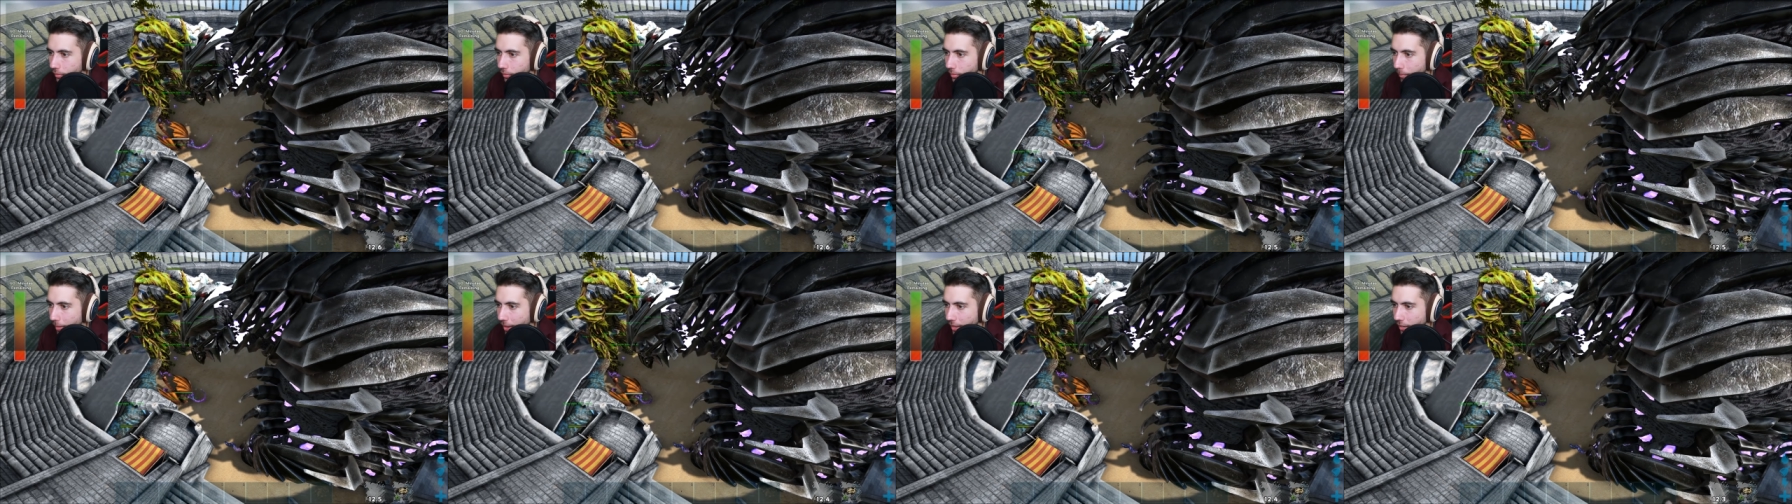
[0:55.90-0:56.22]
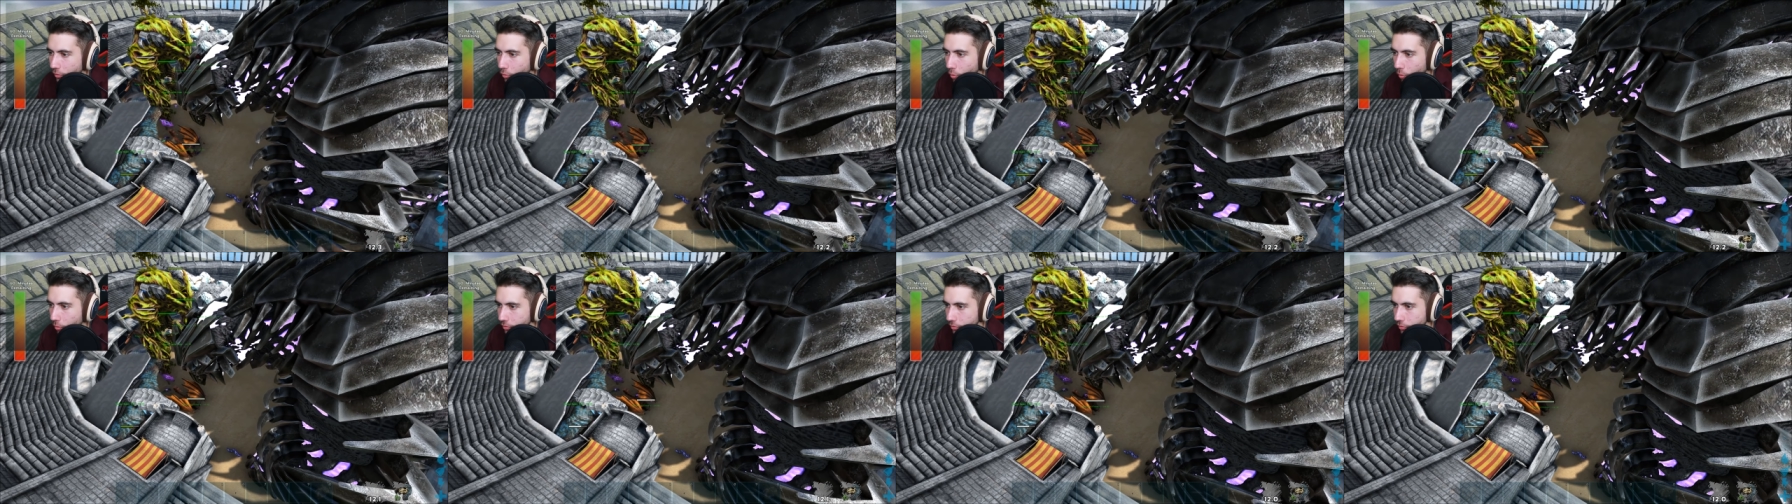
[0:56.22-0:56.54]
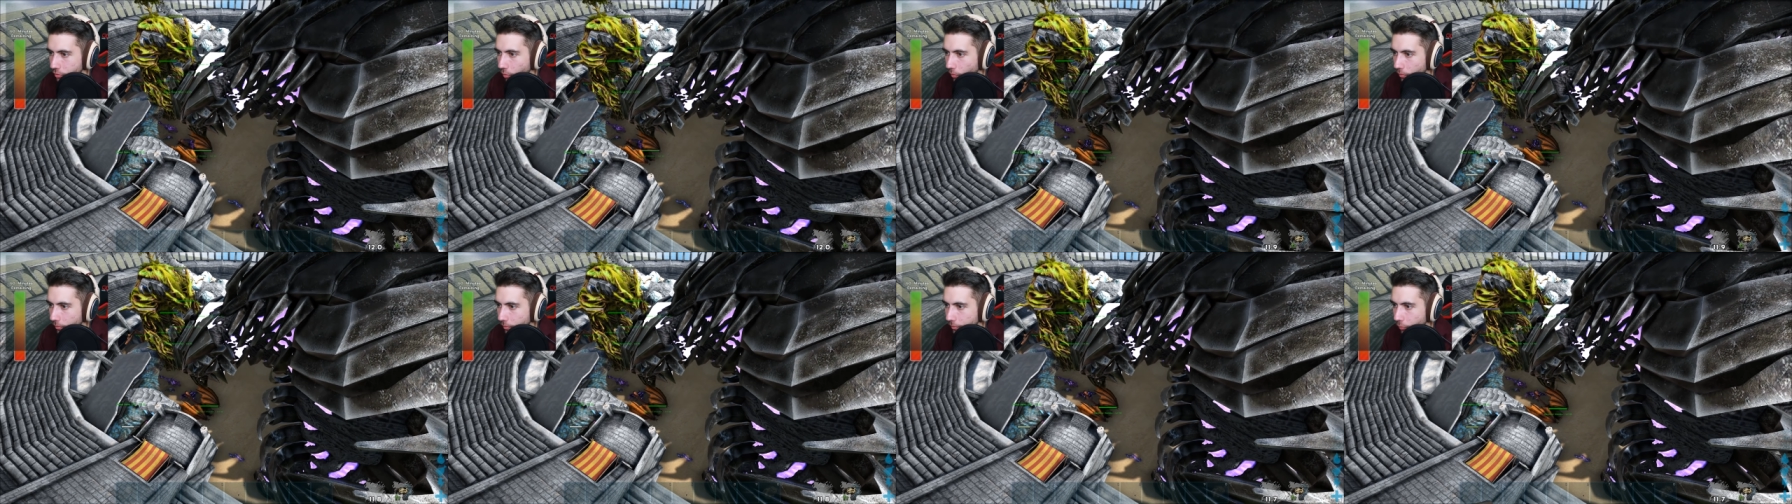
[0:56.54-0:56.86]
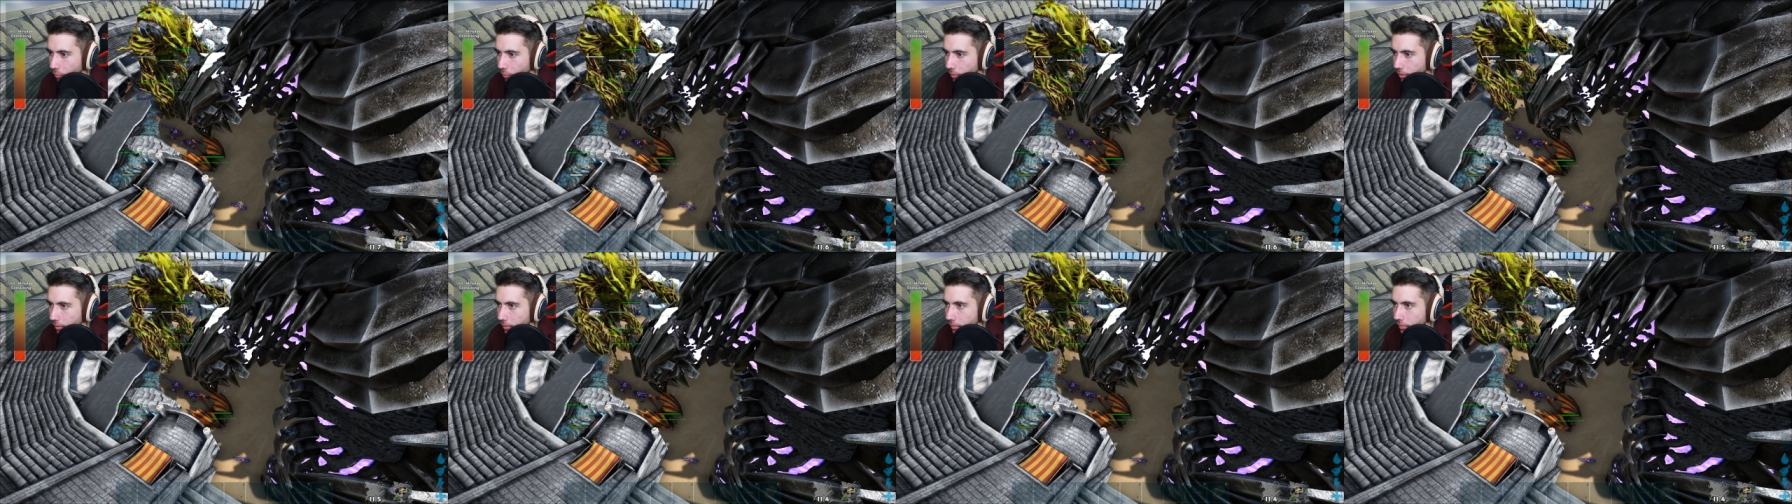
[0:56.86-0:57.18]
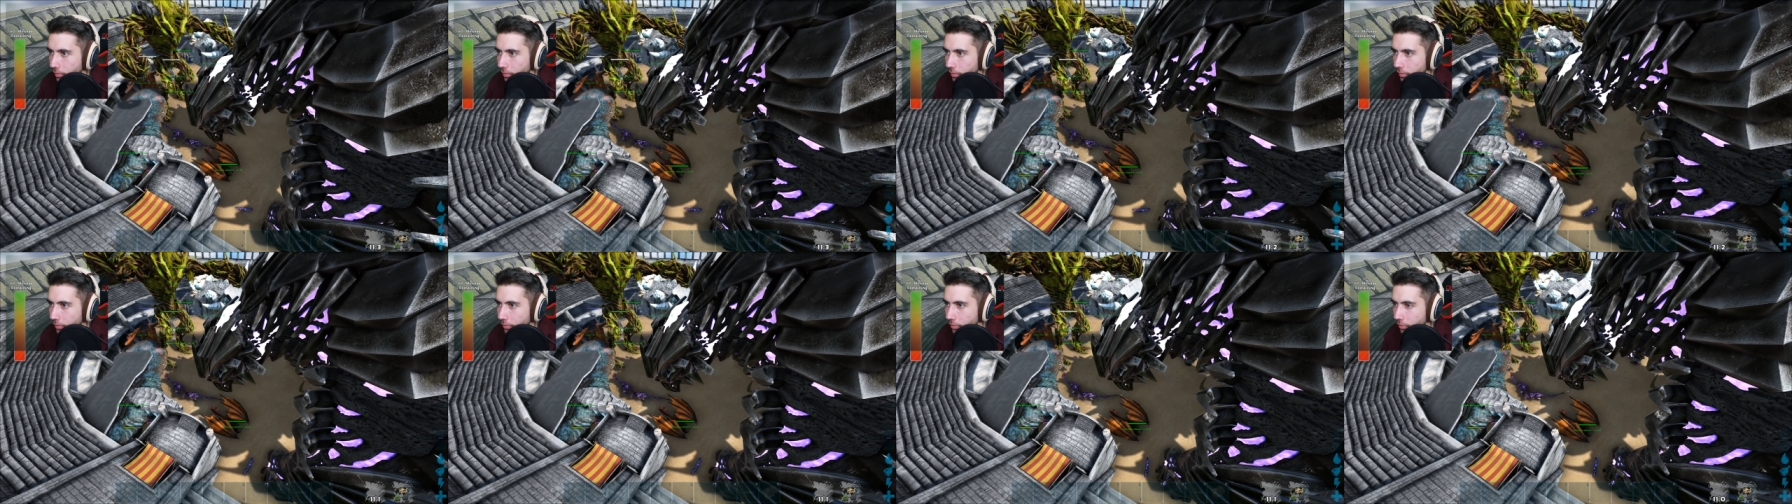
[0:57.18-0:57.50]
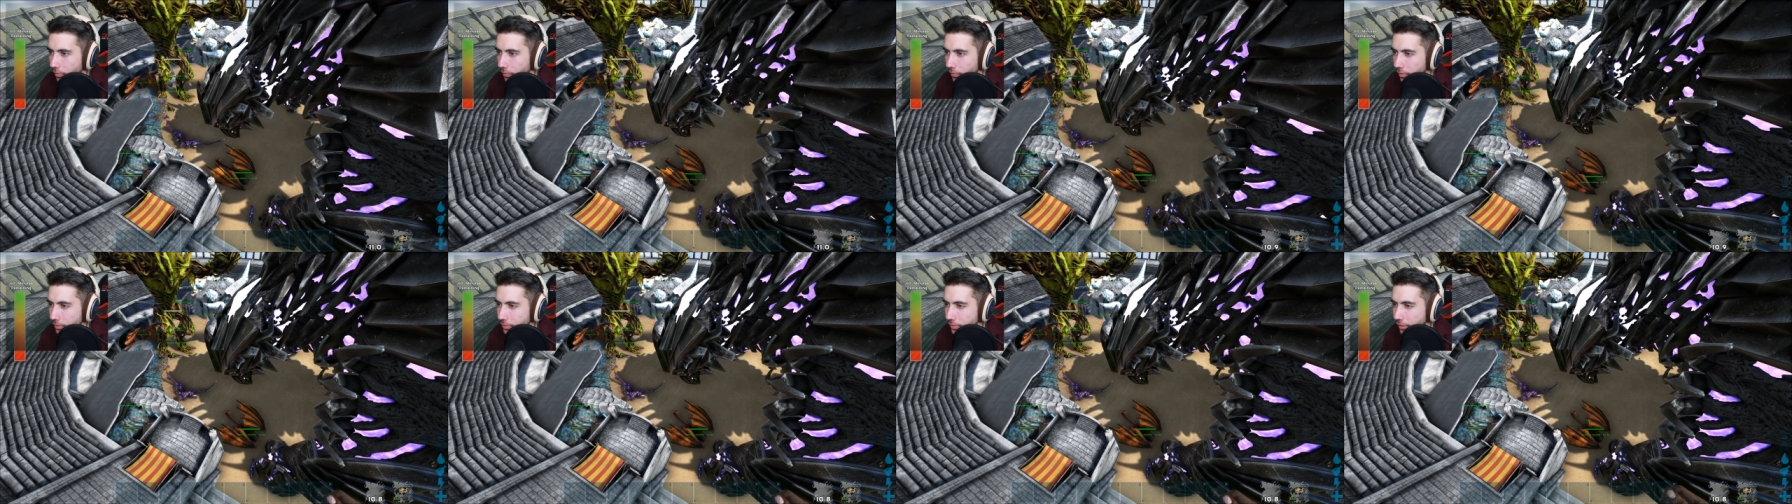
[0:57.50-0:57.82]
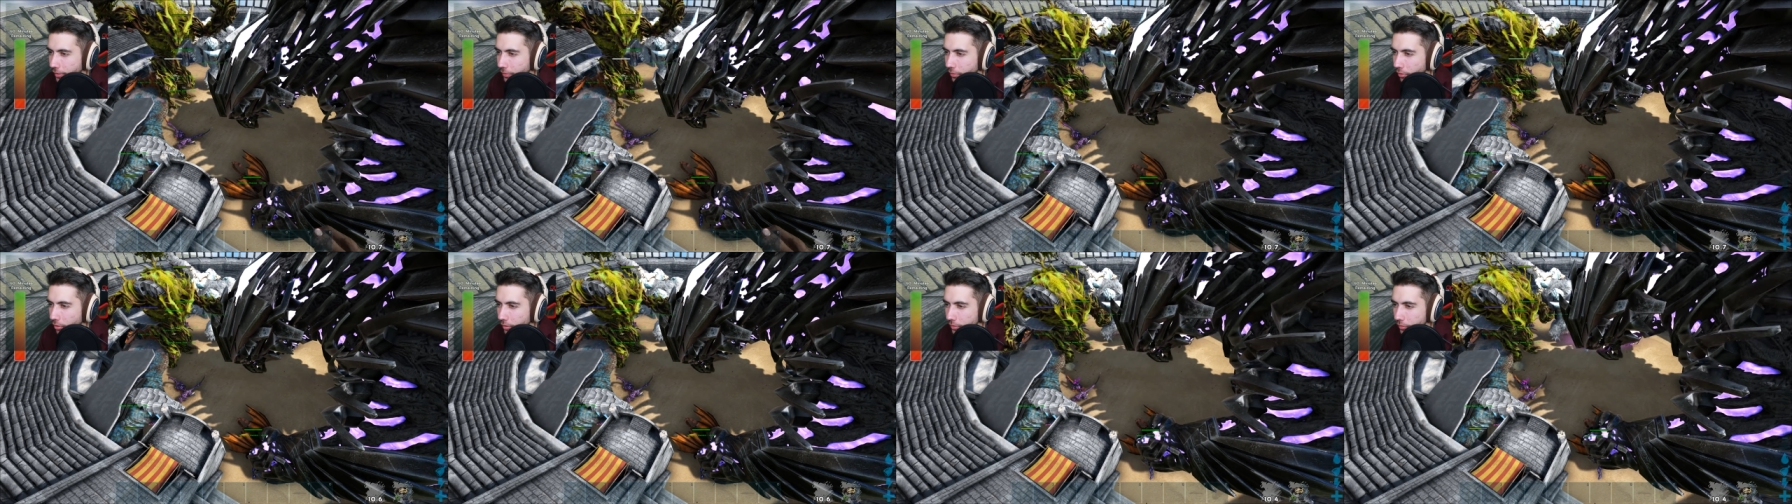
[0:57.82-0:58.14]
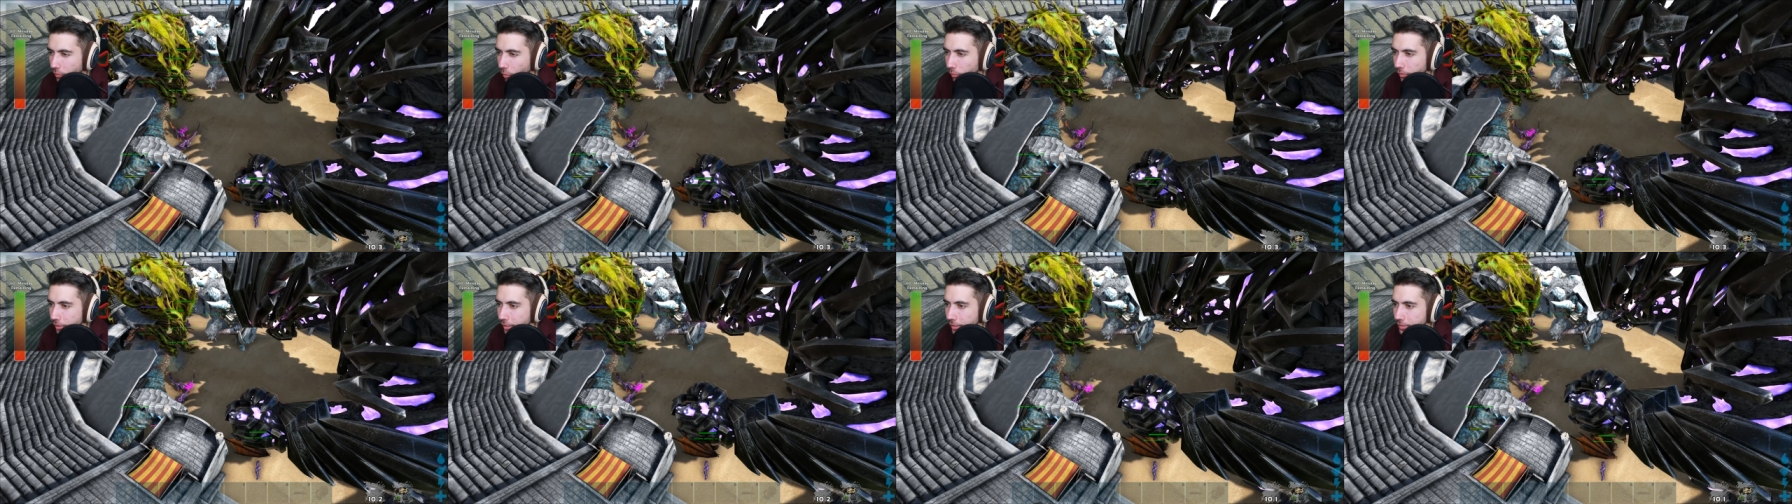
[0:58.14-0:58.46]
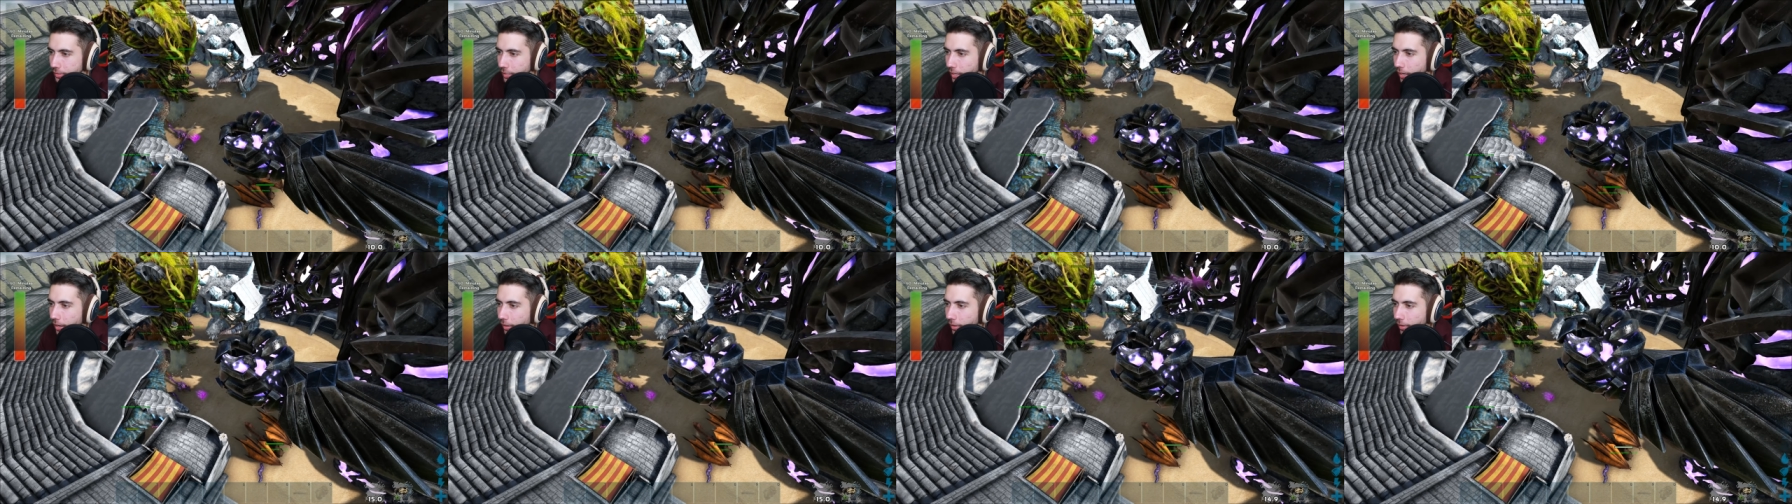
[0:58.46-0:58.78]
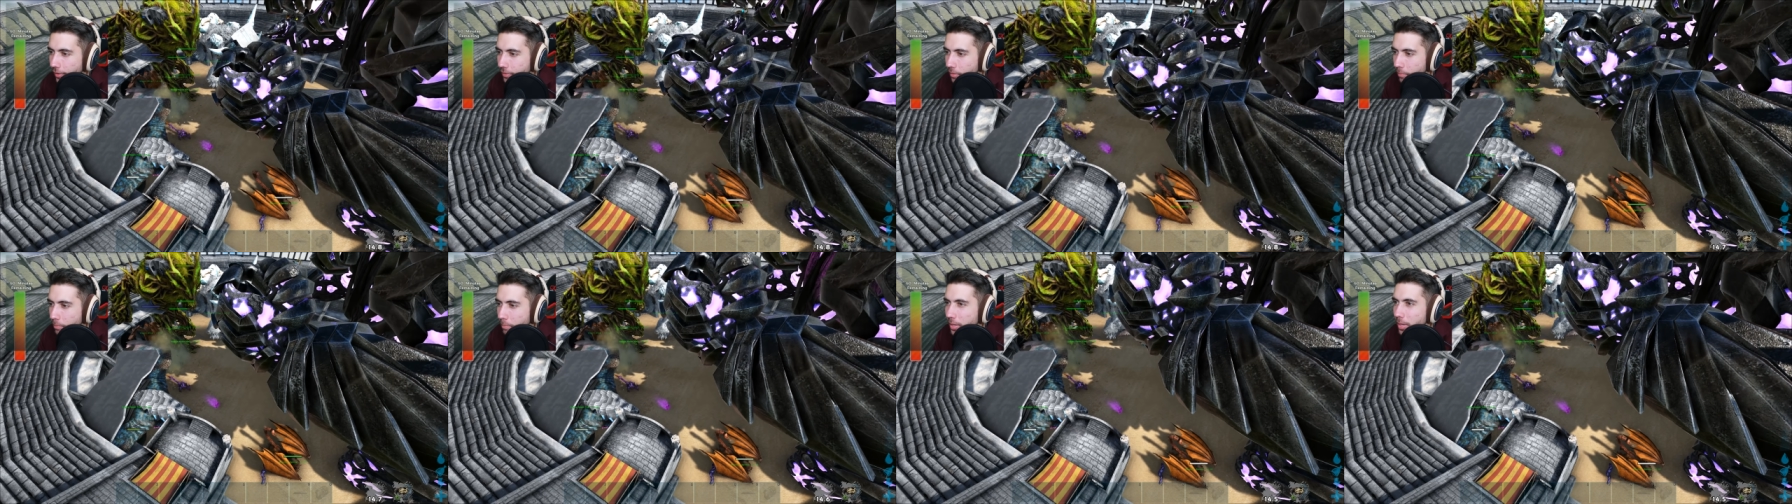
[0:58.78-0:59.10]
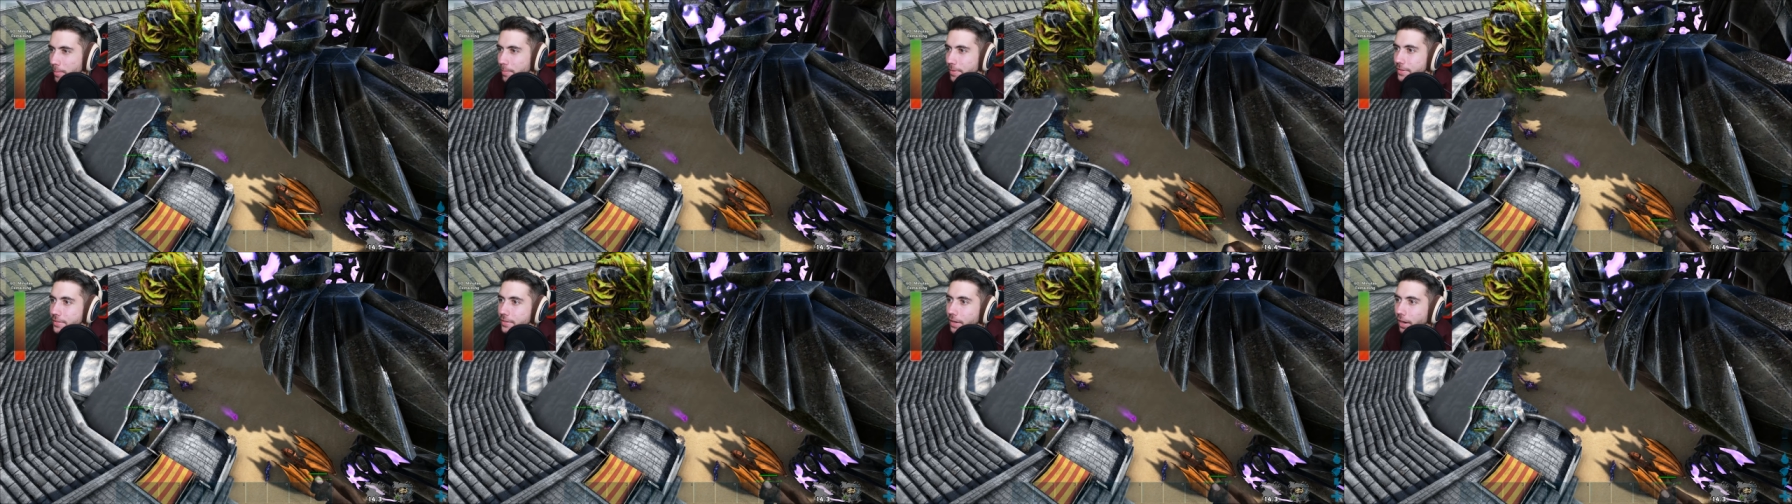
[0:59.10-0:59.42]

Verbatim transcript: The Manticore is going for it. They're, it's like they're only attacking the baby